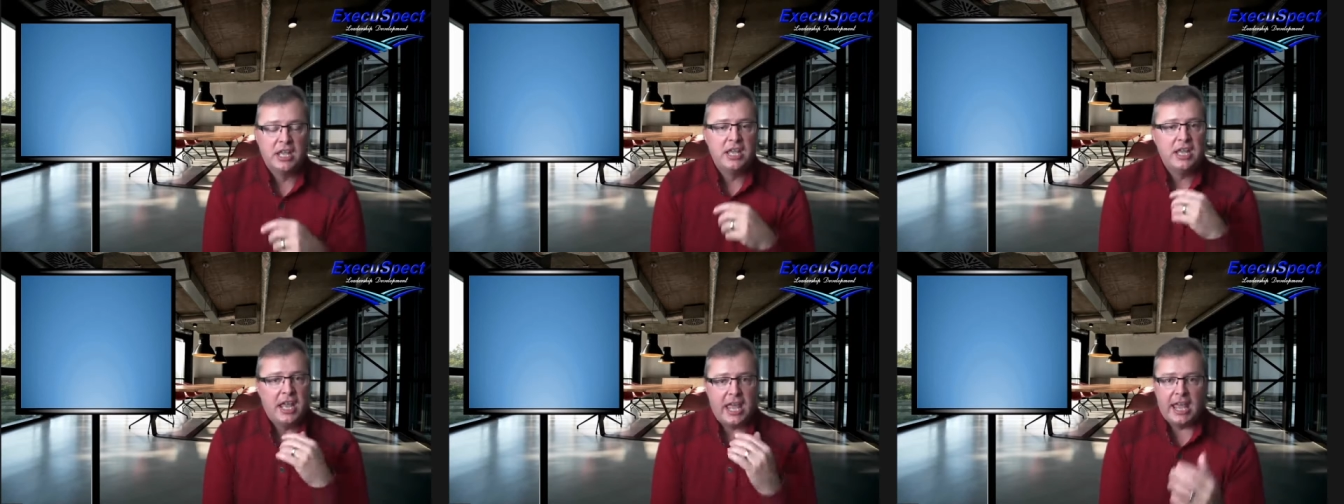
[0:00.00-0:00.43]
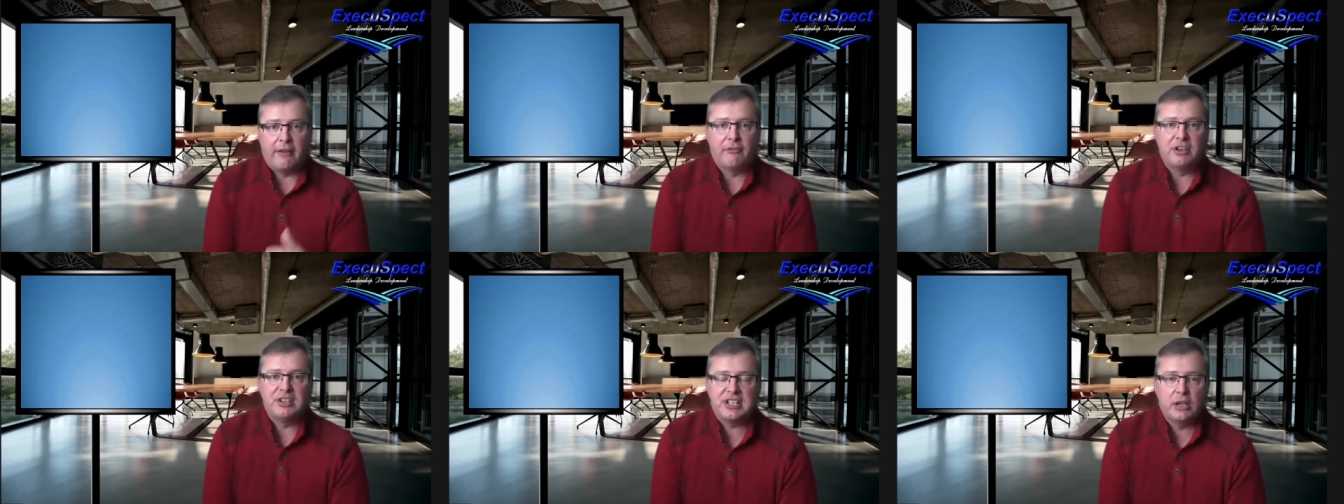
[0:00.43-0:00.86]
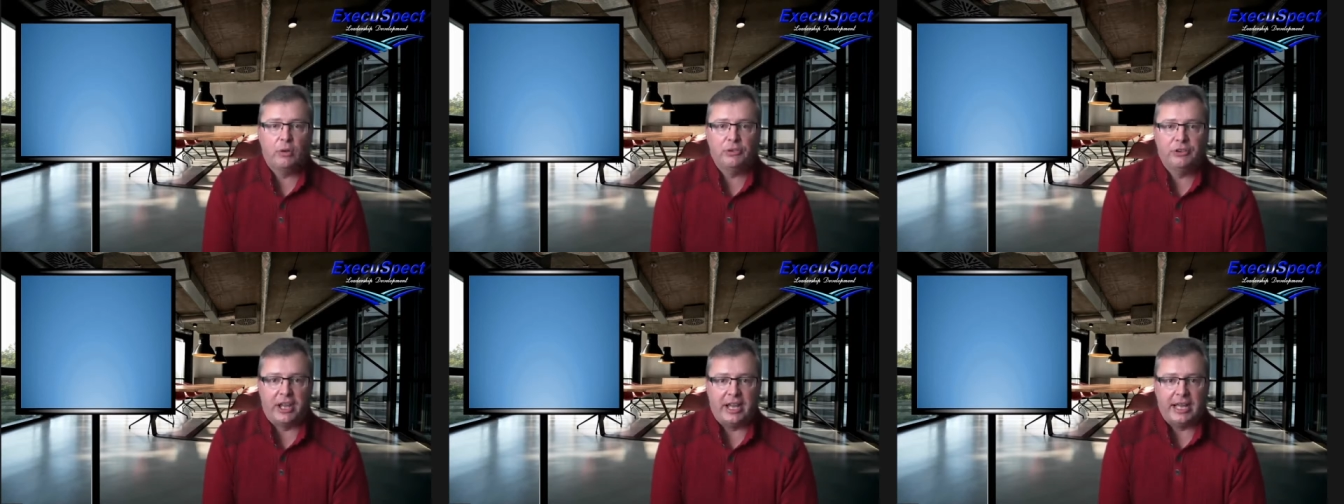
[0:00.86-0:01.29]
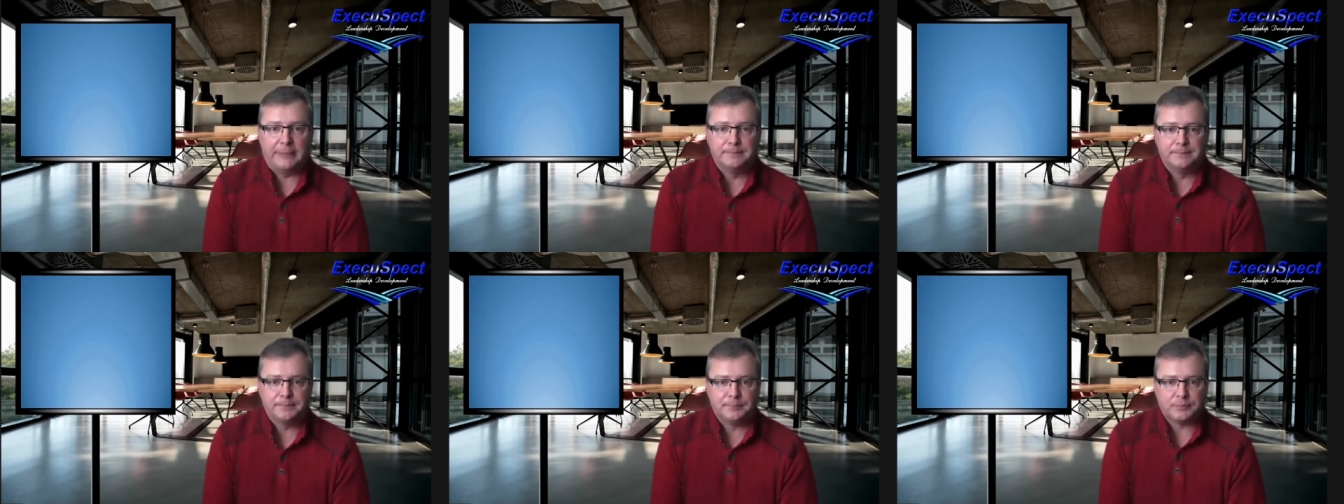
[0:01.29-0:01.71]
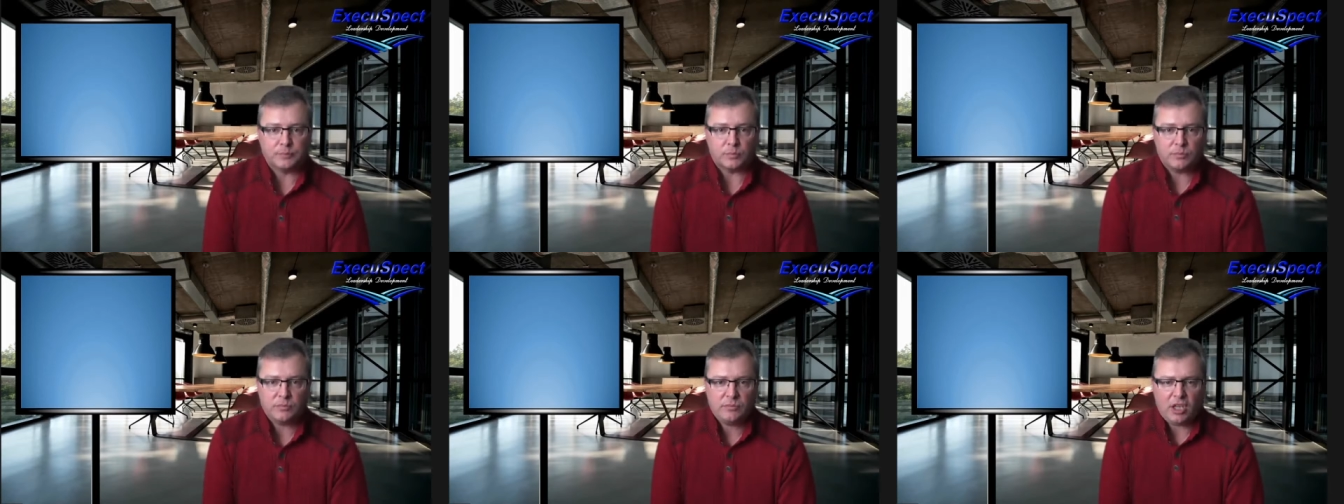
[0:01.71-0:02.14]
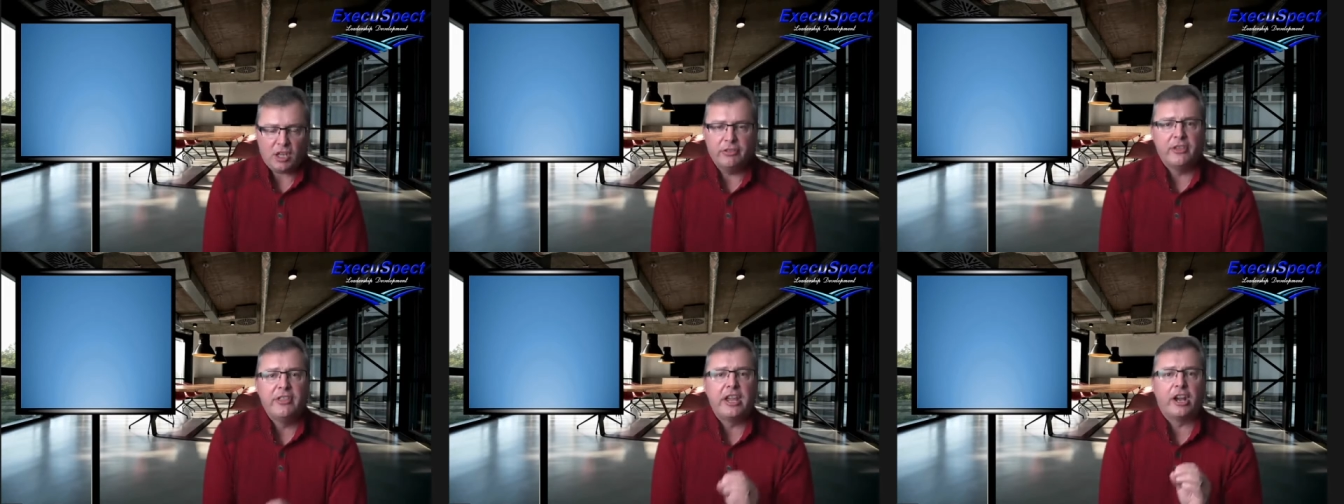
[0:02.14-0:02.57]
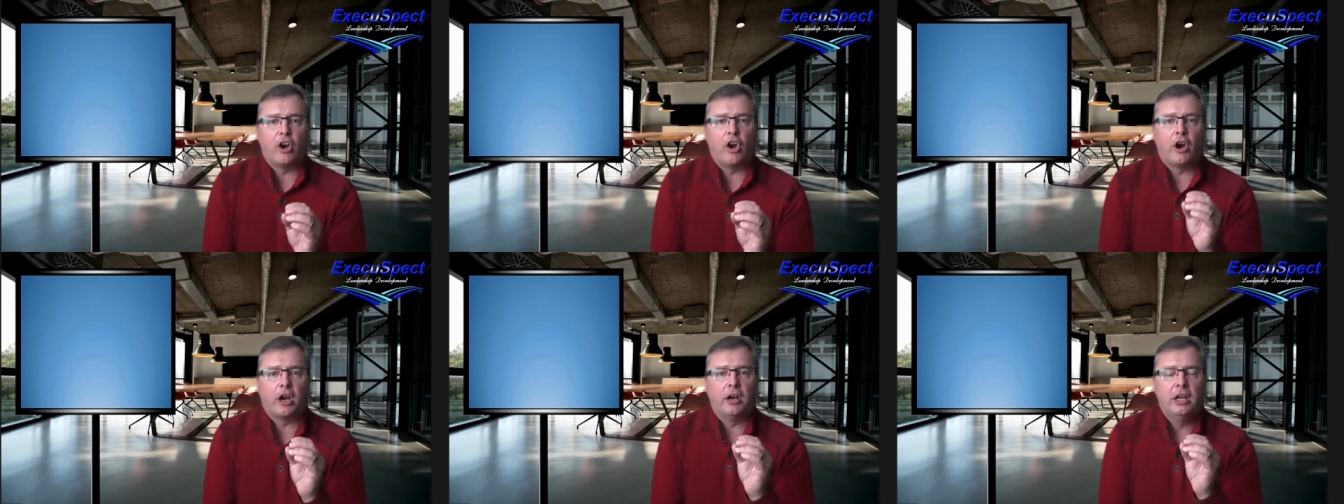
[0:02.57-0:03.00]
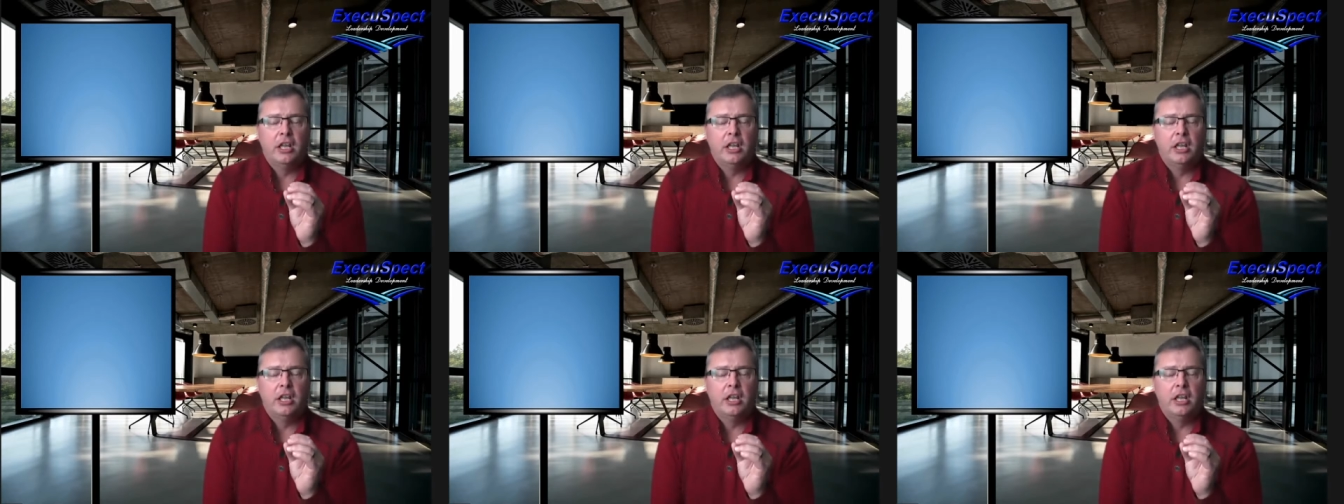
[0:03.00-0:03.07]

every single time, then there are